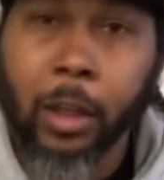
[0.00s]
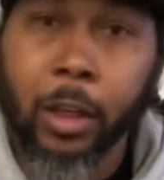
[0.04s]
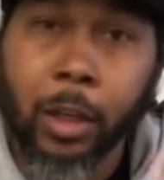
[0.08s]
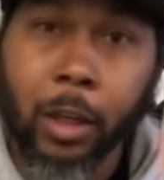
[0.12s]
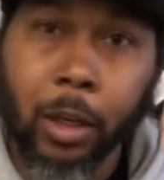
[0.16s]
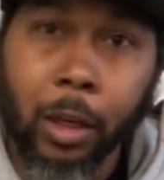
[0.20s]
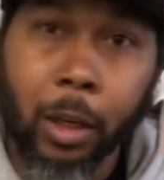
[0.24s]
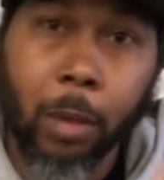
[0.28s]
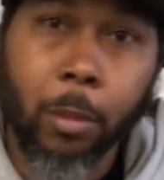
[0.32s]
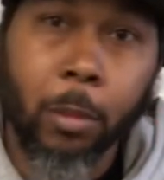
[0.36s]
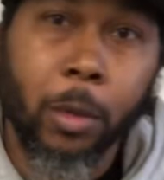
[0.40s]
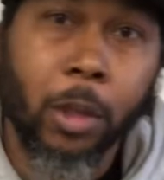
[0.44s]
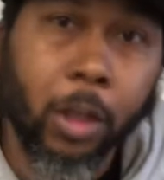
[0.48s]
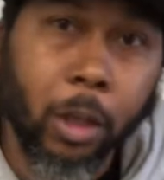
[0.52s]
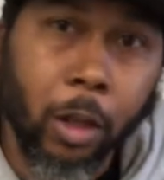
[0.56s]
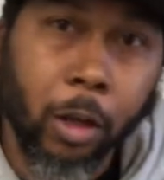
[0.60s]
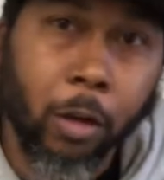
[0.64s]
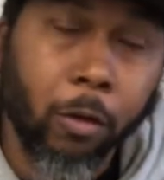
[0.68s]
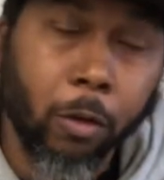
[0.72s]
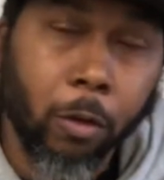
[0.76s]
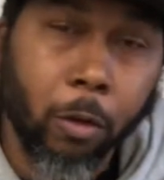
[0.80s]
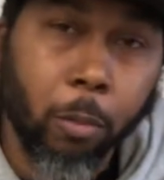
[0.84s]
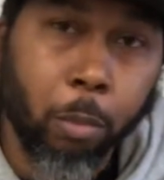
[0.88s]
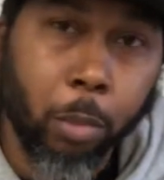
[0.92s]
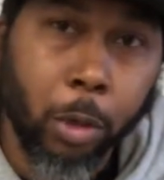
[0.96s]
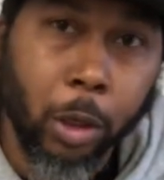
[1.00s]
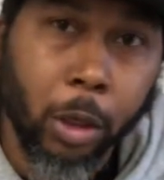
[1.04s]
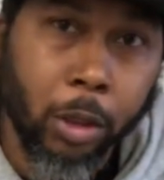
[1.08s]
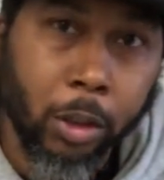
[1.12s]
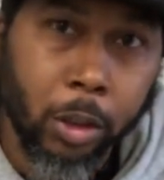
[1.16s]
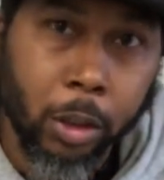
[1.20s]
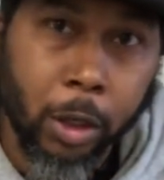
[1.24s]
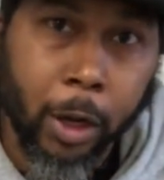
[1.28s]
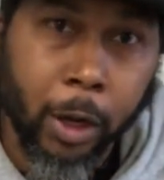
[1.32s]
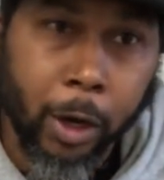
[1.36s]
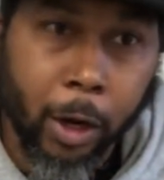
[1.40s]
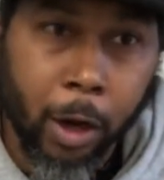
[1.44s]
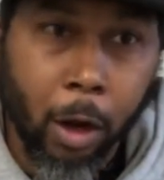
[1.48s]
let me give a big
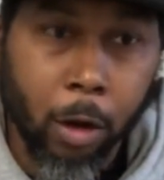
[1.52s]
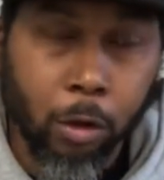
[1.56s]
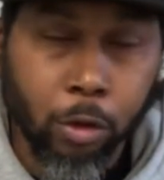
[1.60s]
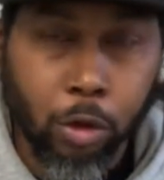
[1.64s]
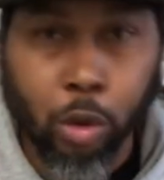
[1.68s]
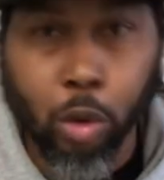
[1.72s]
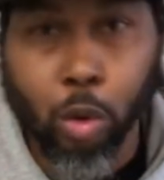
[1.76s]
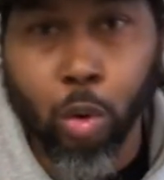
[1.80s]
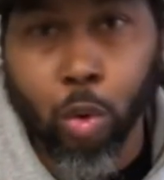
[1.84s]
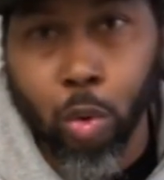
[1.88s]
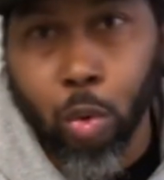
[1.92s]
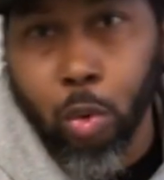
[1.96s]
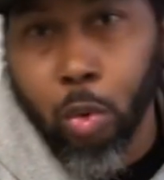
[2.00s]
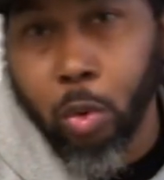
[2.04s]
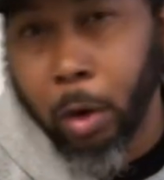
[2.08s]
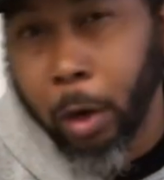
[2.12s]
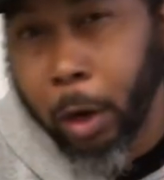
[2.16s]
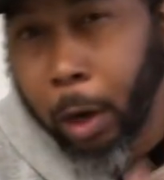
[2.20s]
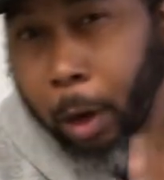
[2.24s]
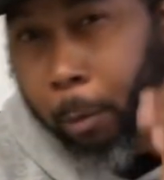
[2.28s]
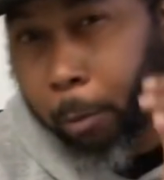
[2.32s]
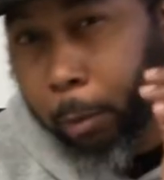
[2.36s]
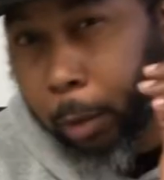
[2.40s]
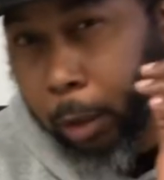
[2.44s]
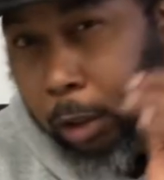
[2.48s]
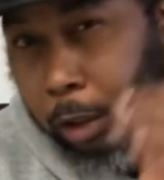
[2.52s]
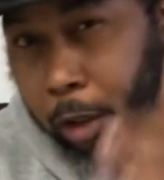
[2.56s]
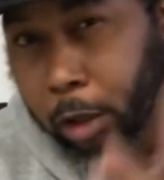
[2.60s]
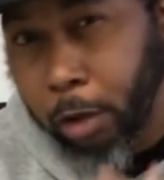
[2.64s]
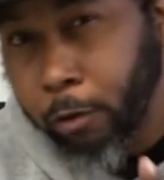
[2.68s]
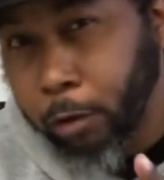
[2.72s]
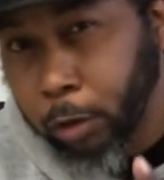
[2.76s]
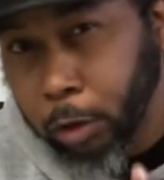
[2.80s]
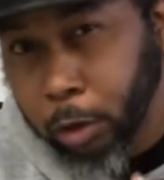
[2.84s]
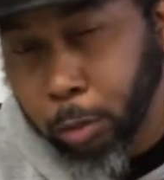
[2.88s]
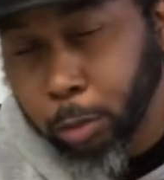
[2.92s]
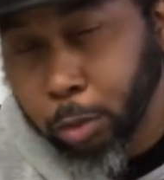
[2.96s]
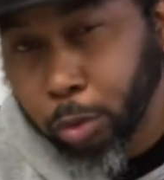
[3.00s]
shout out to, I believe, a
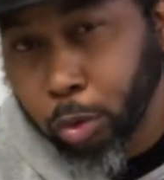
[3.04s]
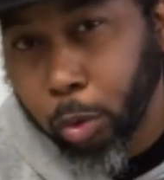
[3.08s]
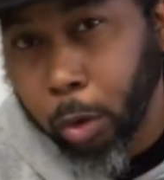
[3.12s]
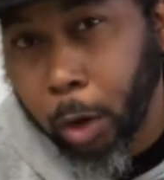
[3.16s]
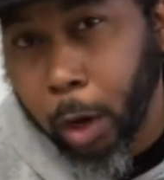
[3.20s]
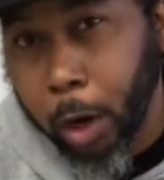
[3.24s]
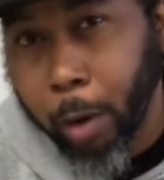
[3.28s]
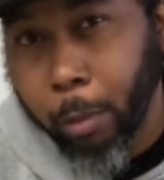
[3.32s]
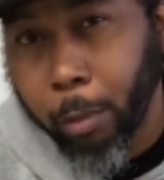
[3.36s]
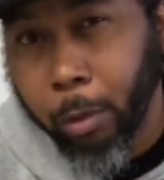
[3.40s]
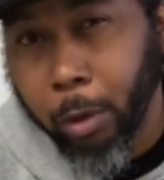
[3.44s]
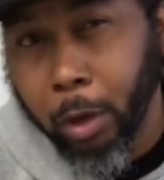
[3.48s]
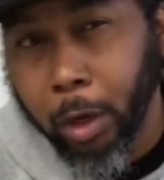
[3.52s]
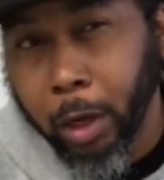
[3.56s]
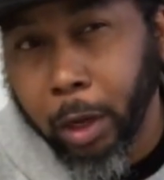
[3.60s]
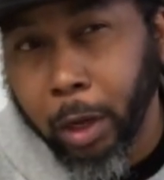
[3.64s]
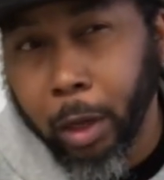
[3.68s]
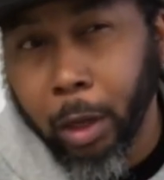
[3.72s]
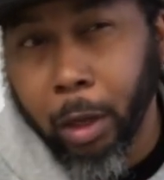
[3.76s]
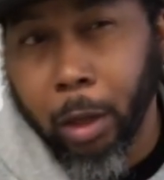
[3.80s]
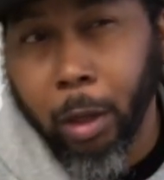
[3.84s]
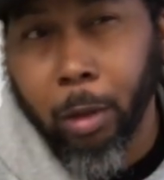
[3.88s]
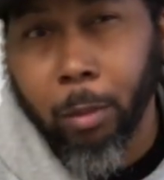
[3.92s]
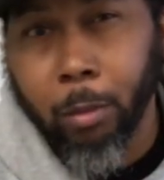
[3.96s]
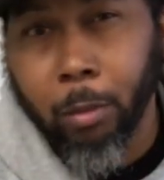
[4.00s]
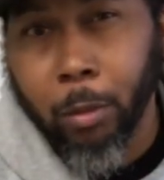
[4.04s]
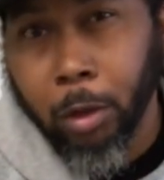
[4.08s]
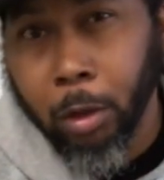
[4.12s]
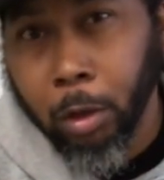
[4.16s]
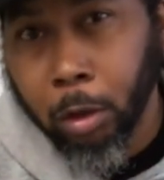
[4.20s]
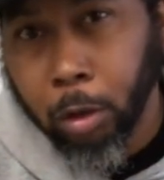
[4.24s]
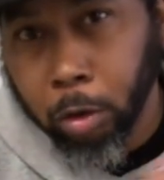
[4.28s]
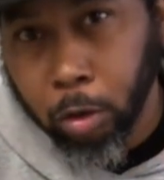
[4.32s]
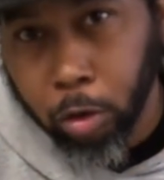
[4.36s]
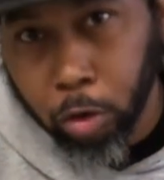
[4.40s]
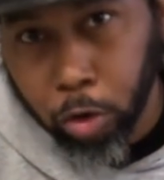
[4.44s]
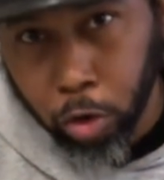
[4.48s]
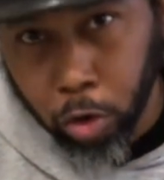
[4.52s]
subscriber named
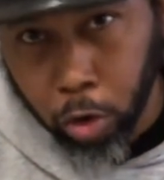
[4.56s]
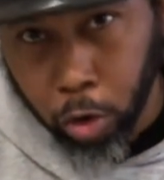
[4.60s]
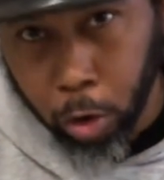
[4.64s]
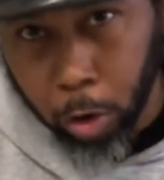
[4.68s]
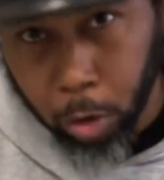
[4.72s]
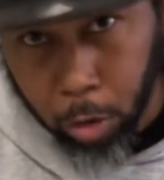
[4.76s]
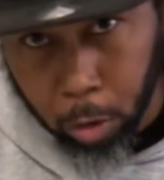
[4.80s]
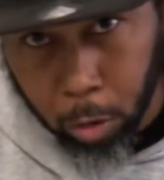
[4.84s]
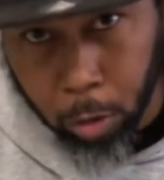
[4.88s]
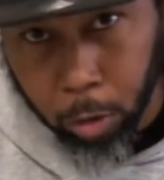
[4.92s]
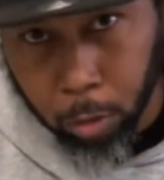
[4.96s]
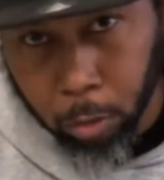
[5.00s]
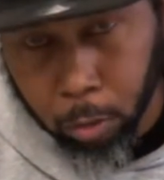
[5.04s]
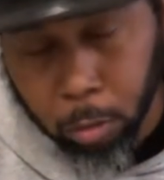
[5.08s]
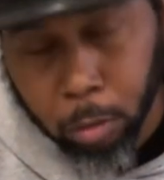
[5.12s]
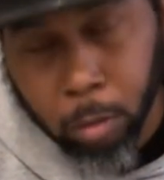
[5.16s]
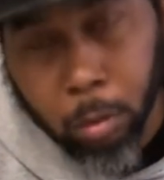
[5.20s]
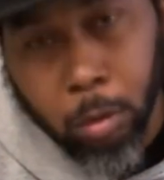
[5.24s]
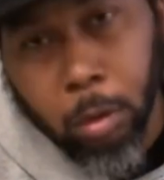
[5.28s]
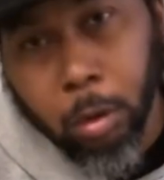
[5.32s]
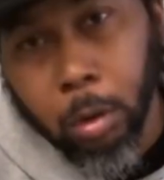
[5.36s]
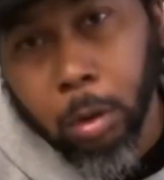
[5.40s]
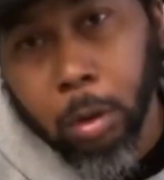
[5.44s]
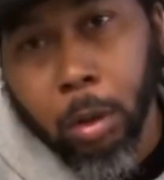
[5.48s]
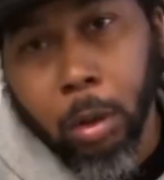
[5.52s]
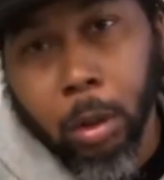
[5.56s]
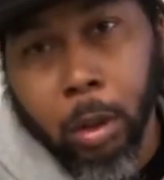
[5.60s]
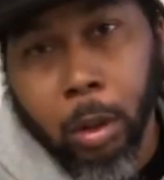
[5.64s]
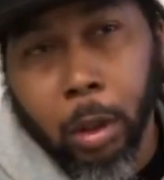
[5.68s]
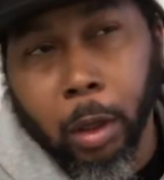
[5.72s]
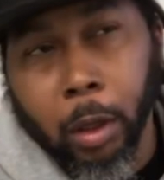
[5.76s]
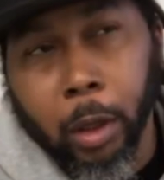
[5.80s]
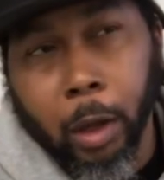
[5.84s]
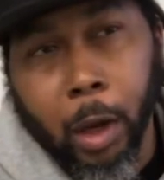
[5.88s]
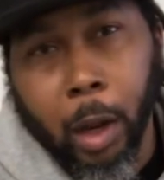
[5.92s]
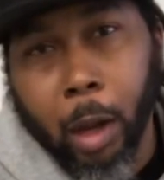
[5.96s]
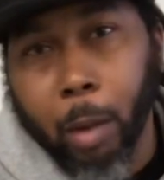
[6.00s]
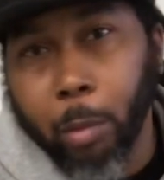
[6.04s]
Dawn,
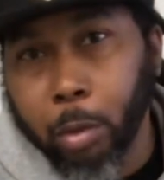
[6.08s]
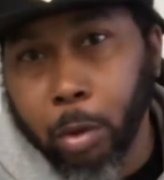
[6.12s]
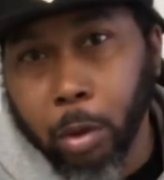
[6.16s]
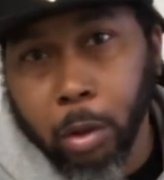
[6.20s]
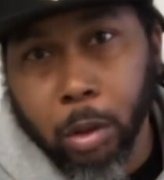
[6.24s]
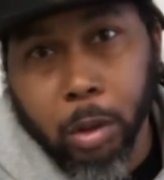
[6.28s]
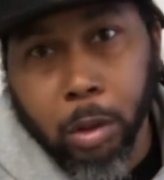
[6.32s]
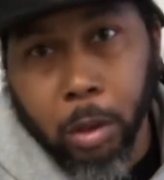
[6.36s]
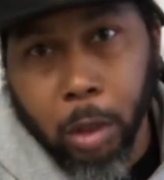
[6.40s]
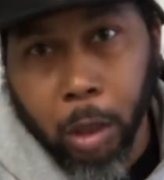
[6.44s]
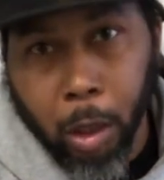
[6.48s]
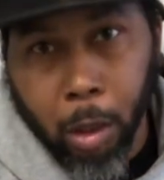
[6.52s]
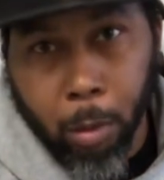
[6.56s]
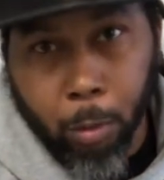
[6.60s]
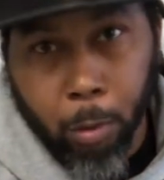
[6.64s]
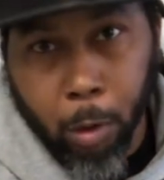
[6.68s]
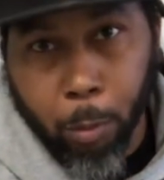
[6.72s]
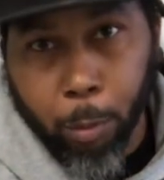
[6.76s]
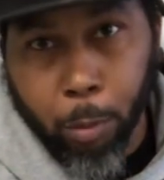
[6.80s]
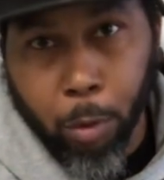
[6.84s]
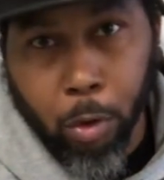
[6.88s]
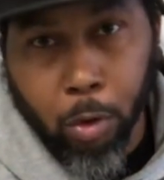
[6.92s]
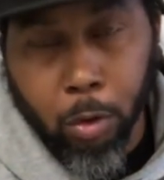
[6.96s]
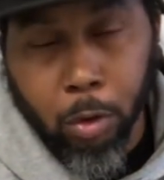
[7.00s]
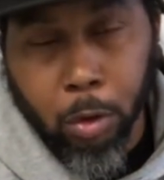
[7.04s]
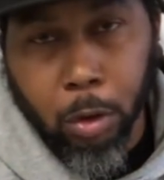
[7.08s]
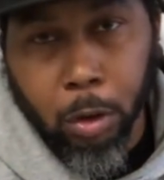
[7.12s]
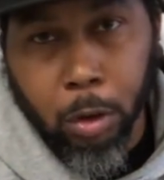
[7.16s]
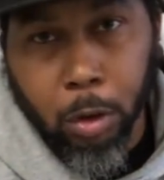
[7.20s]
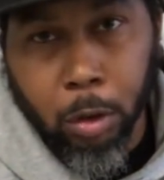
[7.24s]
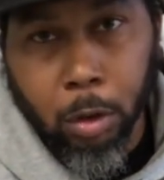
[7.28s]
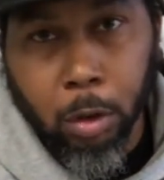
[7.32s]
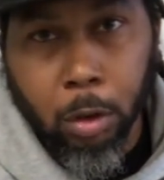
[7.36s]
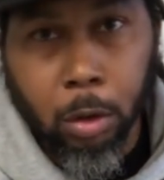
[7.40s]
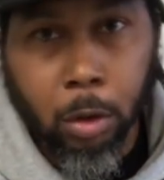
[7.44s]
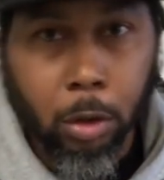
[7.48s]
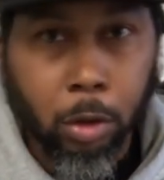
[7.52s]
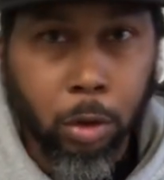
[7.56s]
and I'll put his name up on the
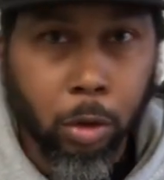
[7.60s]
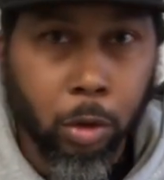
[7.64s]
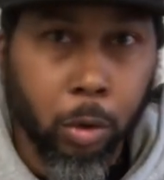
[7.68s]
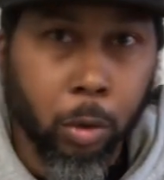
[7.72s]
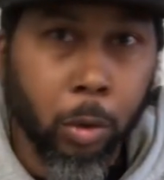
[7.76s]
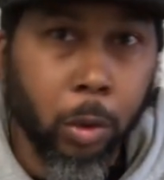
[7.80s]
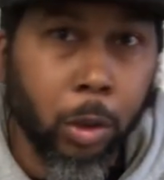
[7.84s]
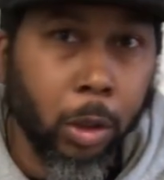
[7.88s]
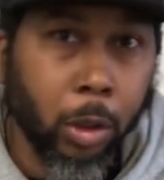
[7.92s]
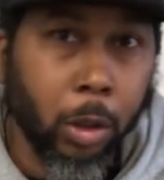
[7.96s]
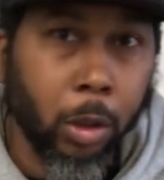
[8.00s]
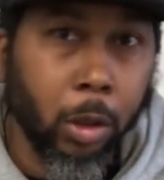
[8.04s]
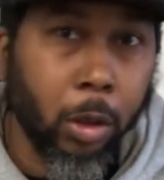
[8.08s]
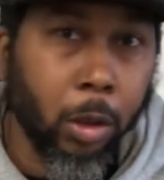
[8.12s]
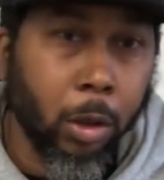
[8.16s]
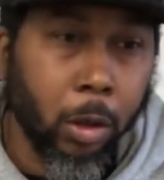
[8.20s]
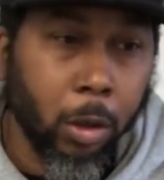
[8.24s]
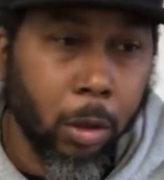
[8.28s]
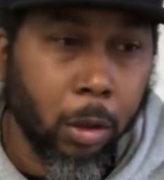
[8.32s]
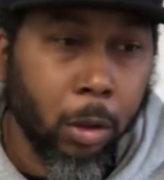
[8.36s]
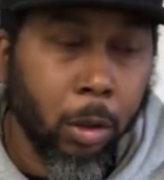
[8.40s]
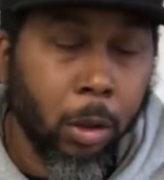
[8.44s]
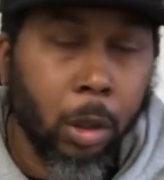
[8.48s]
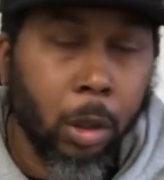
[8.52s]
screen here,